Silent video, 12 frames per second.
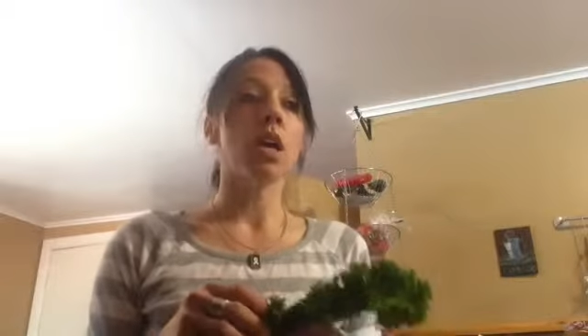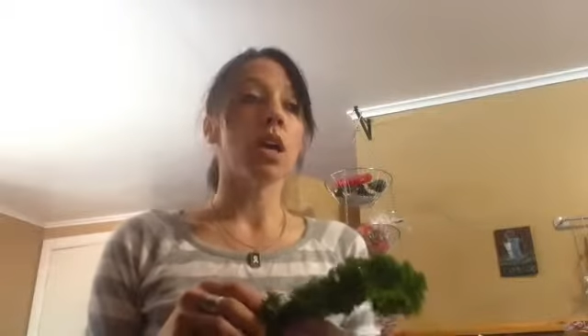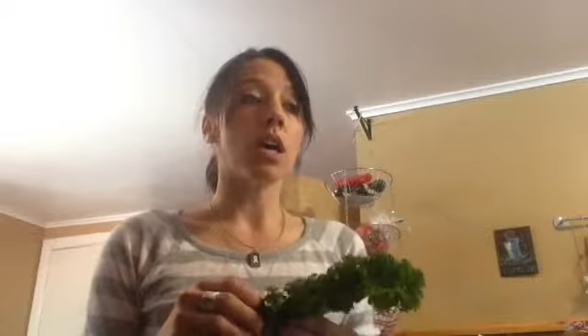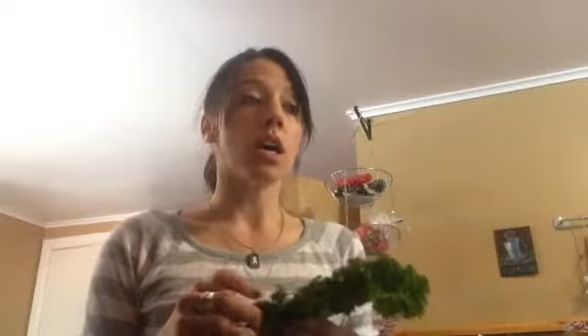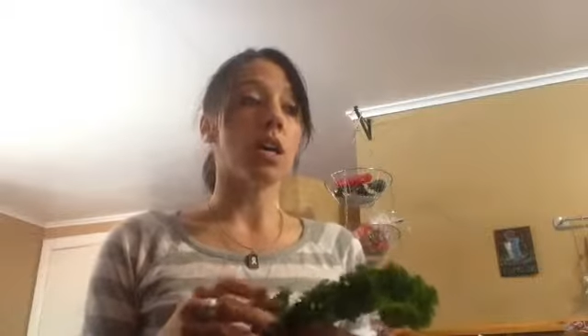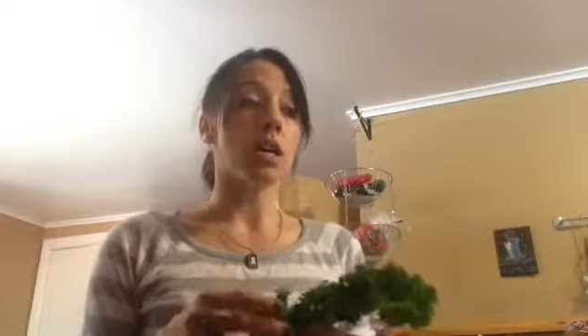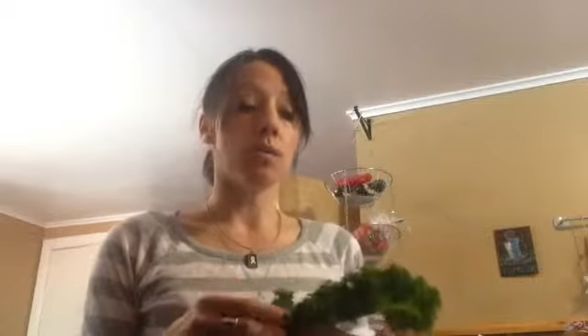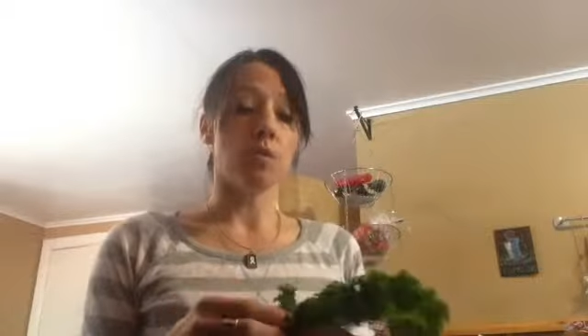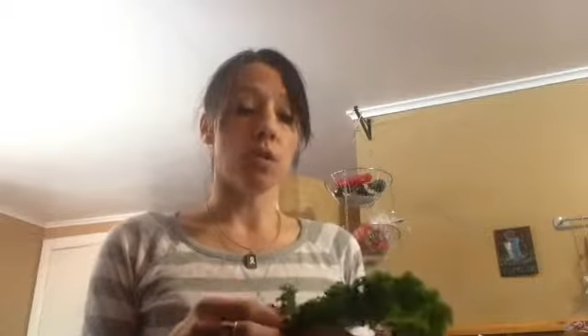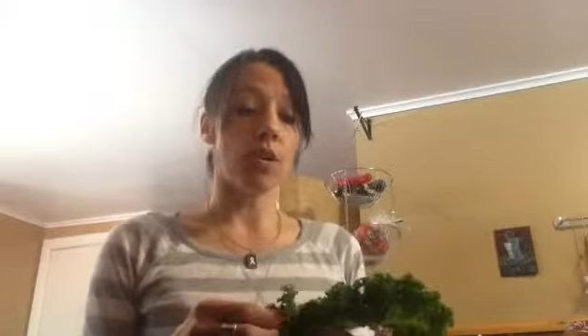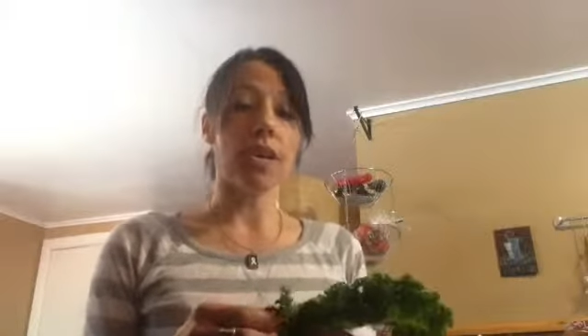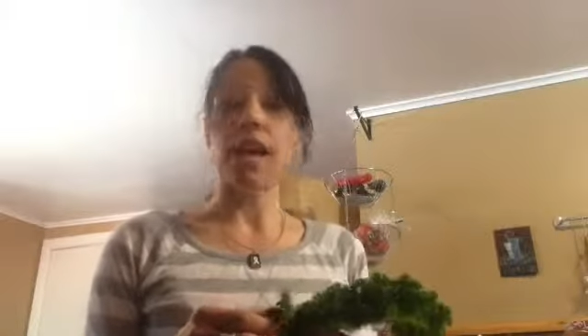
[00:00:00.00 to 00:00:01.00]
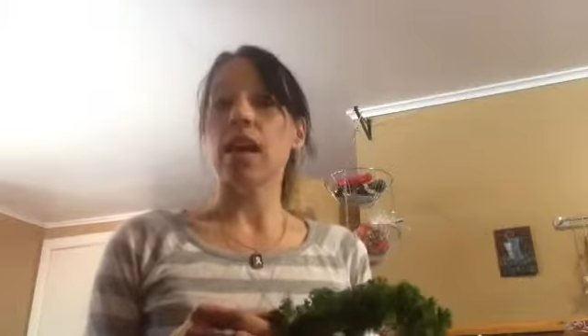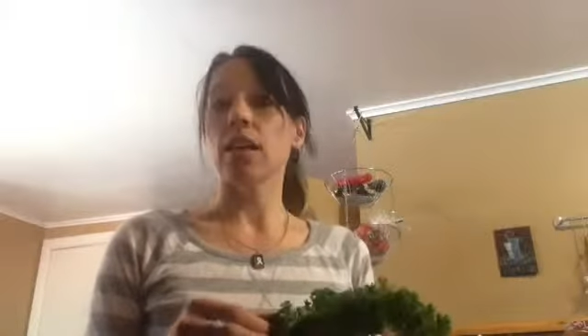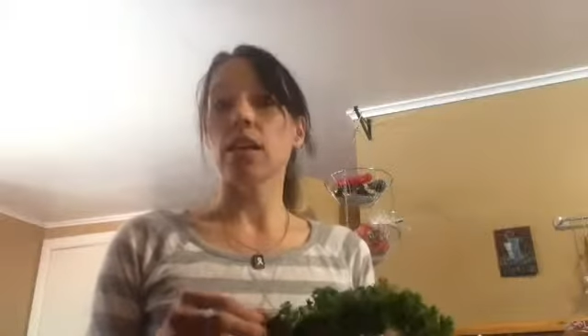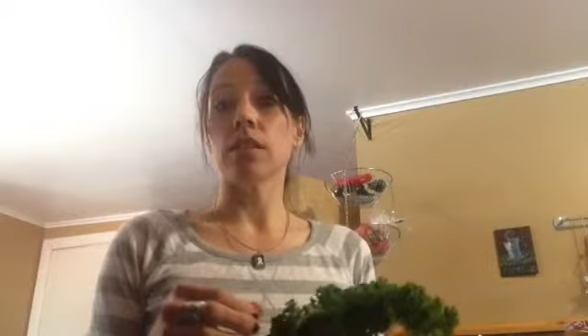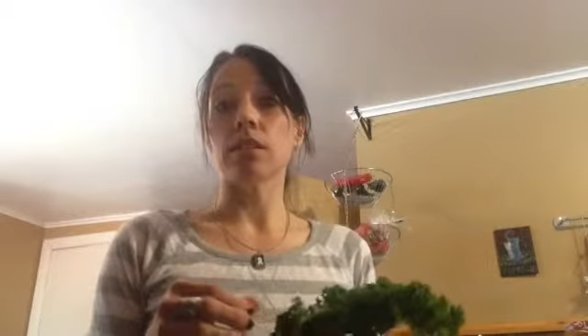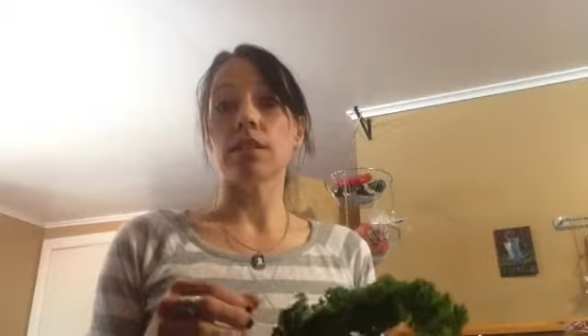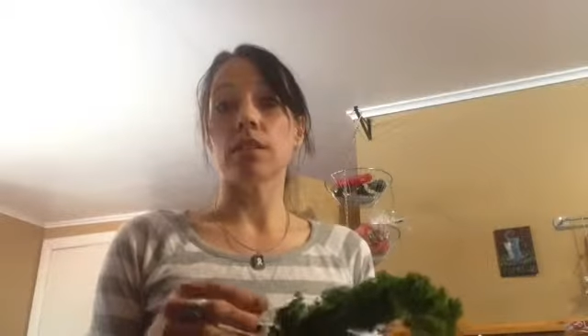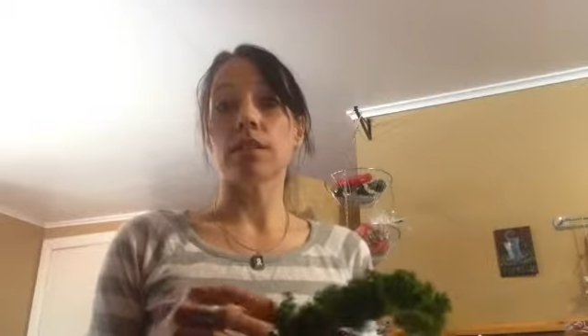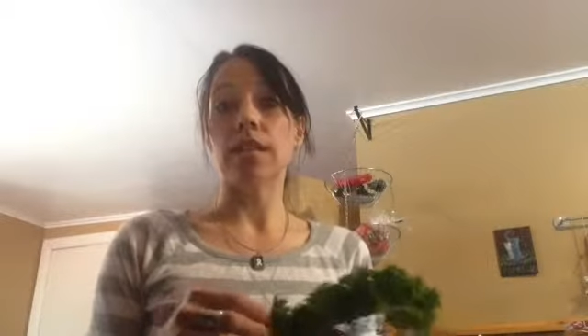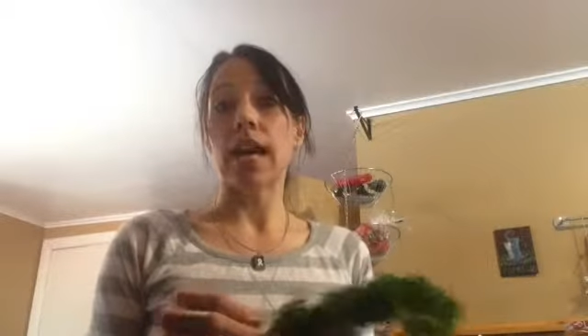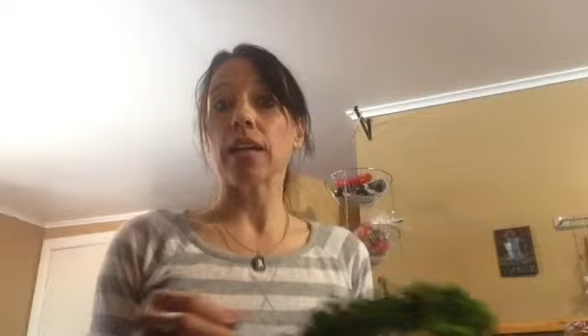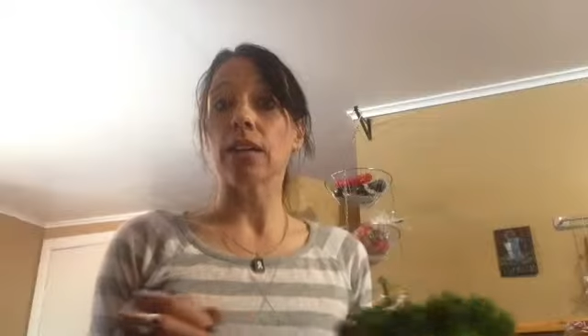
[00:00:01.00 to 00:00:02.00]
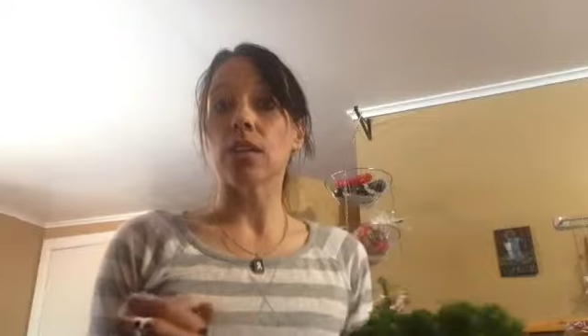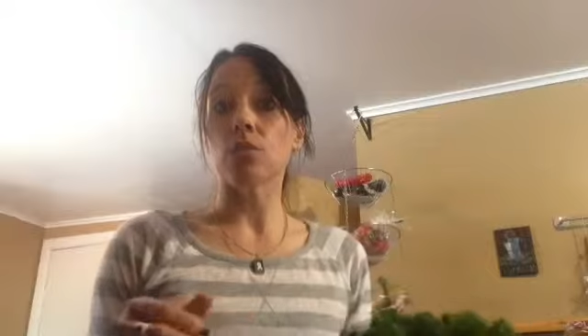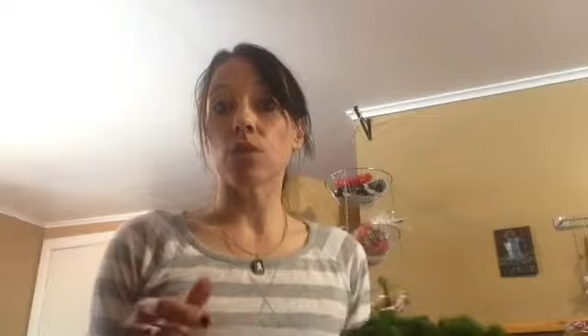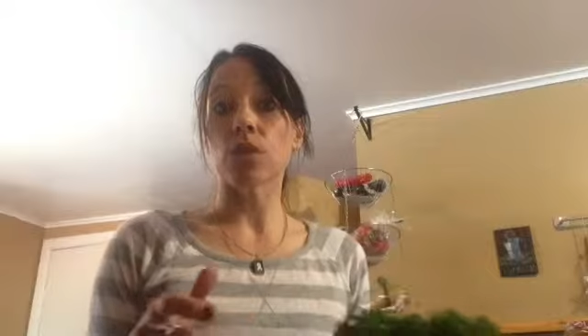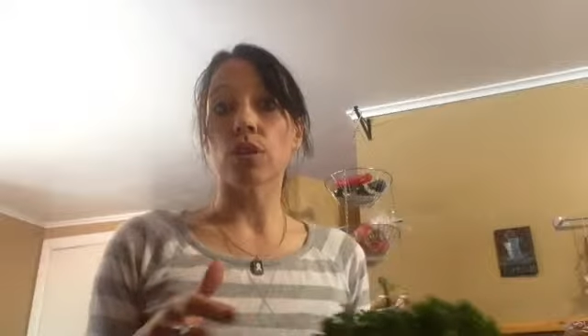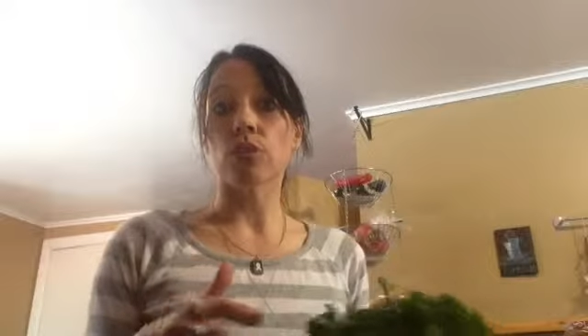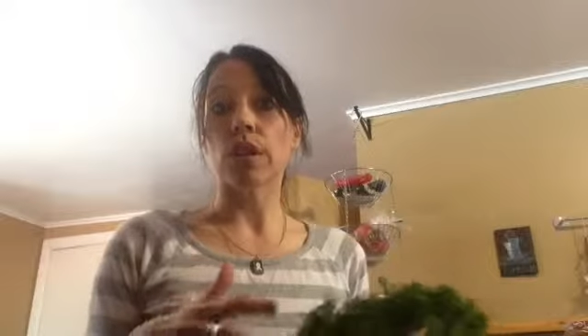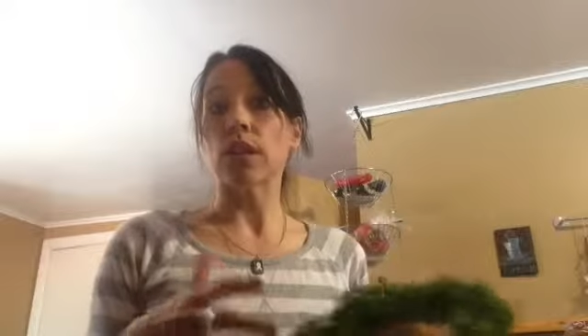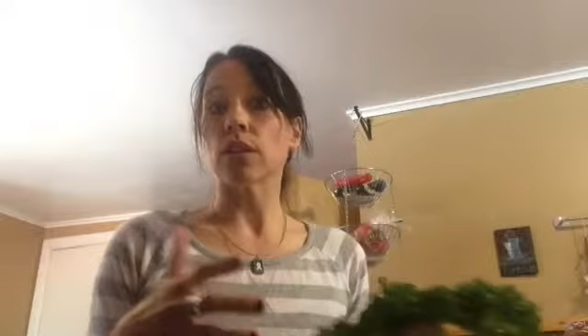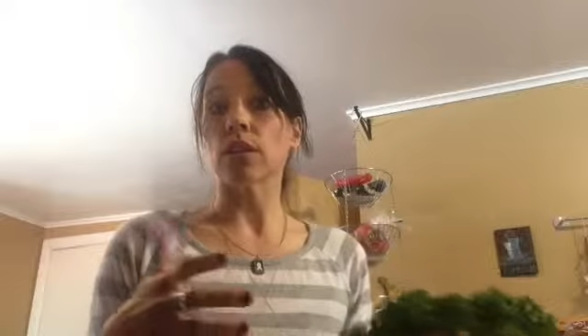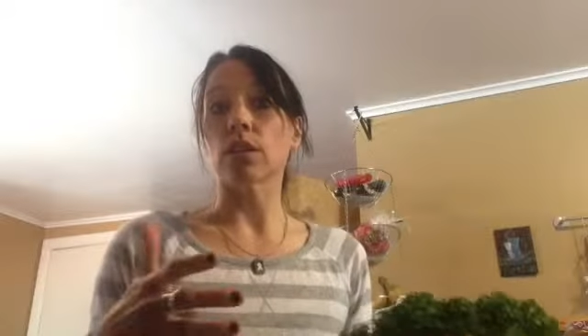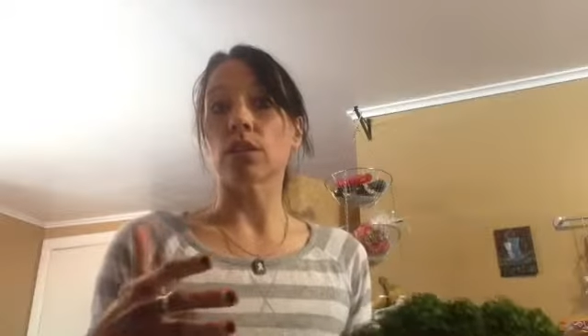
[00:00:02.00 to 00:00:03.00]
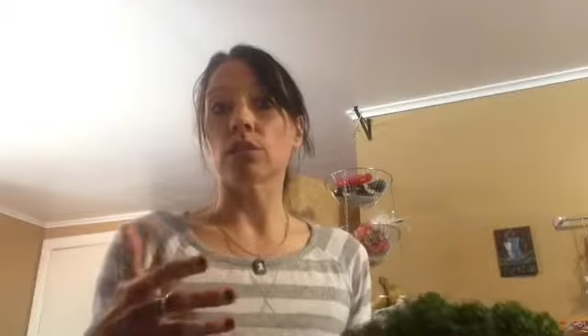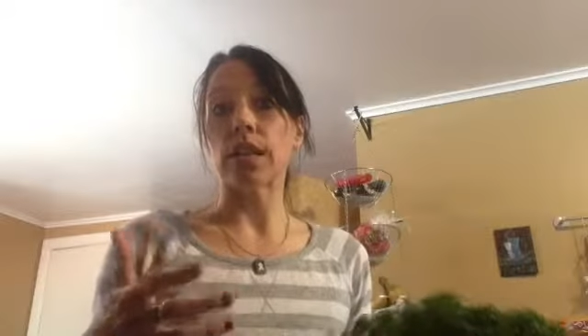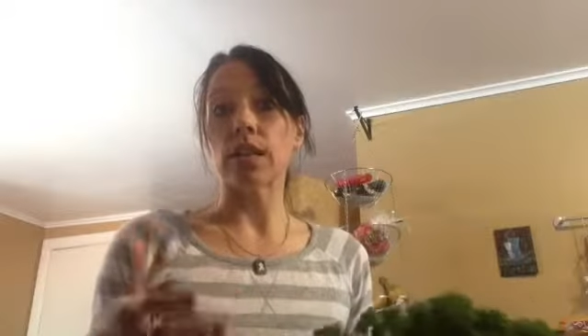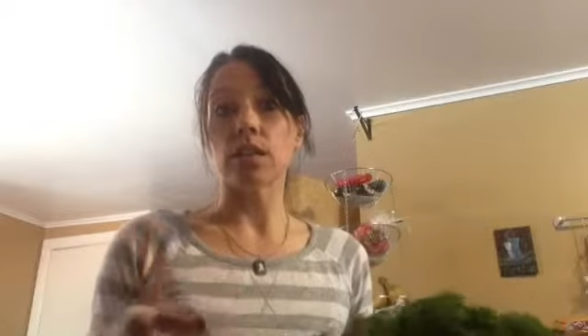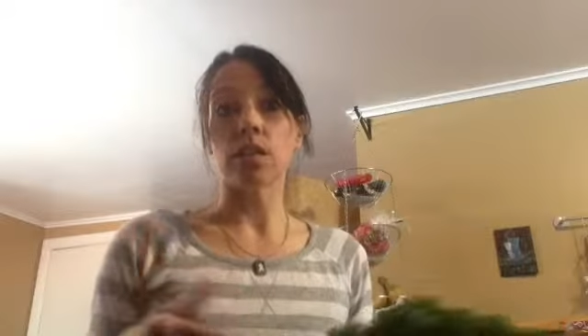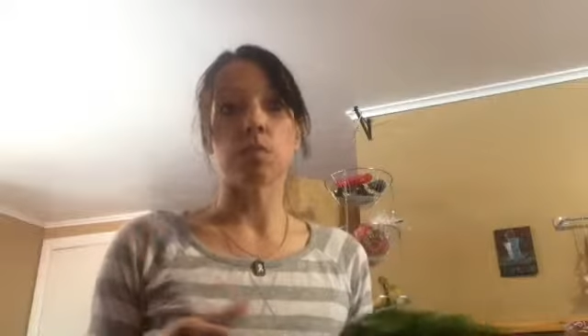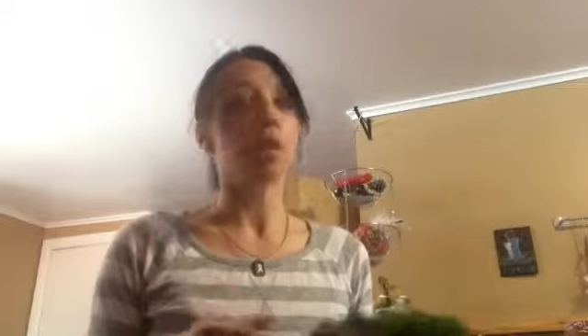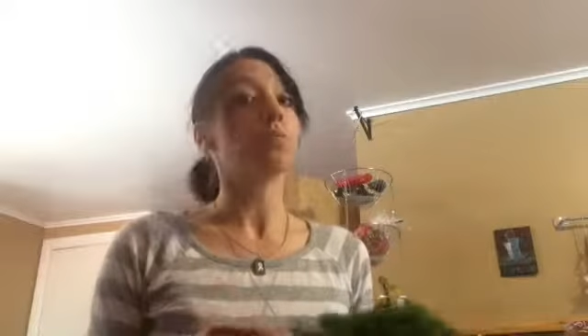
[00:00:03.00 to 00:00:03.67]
You can add it into salads with your regular lettuce,